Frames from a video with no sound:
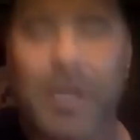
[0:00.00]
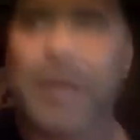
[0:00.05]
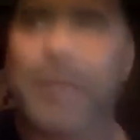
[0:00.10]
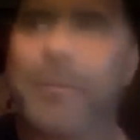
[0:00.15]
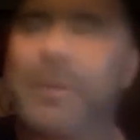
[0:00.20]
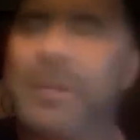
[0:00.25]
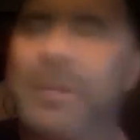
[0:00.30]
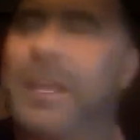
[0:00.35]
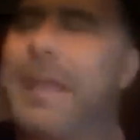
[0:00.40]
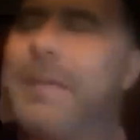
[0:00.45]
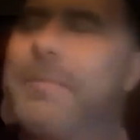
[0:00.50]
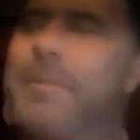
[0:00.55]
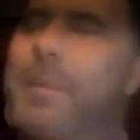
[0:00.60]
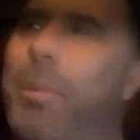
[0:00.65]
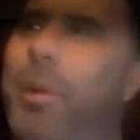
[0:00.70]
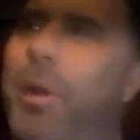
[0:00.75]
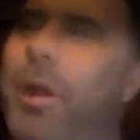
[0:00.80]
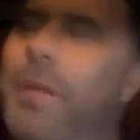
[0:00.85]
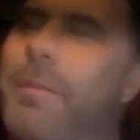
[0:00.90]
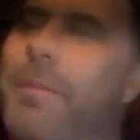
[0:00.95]
it became a
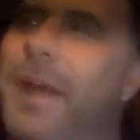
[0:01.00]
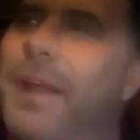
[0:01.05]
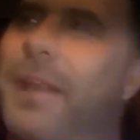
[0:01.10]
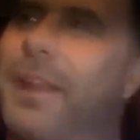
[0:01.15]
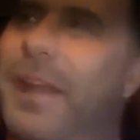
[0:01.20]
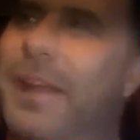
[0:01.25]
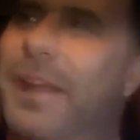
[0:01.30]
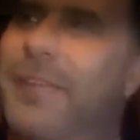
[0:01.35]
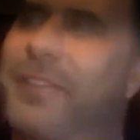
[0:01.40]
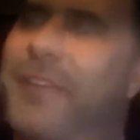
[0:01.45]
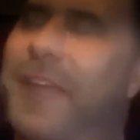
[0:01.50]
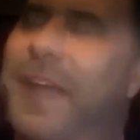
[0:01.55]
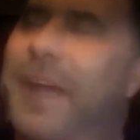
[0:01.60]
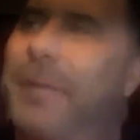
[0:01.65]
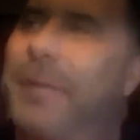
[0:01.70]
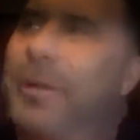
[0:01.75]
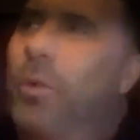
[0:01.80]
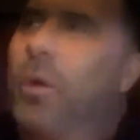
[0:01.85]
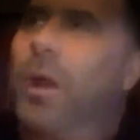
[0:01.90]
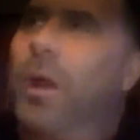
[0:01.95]
part of my life,
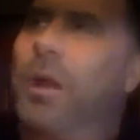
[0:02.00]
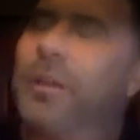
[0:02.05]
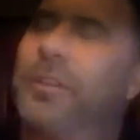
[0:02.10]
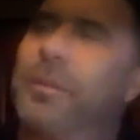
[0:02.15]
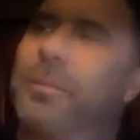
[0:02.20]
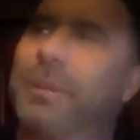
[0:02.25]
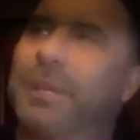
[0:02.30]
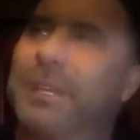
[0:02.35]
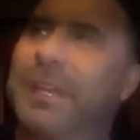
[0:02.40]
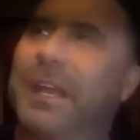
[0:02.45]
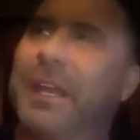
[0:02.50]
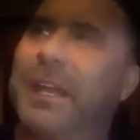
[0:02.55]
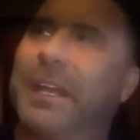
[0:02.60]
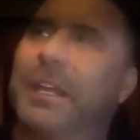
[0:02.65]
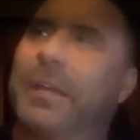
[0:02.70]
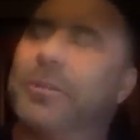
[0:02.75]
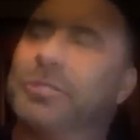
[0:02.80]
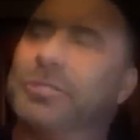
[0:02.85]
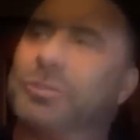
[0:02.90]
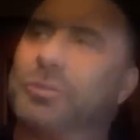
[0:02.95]
Gabby, where in the
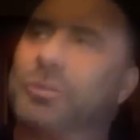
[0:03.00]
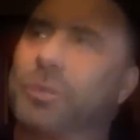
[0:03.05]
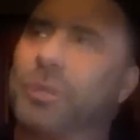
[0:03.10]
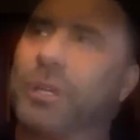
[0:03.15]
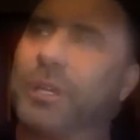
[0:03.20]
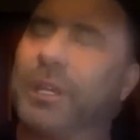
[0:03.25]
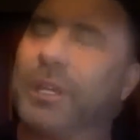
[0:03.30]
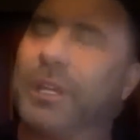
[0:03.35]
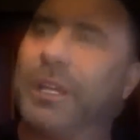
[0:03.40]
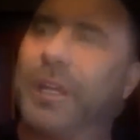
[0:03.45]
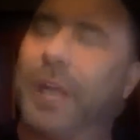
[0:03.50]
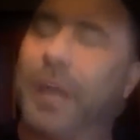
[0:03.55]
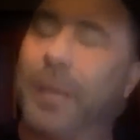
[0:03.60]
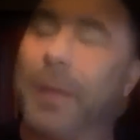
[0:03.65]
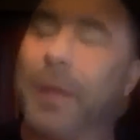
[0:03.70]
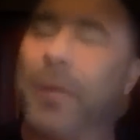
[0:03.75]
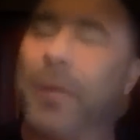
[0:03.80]
beginning it was really, and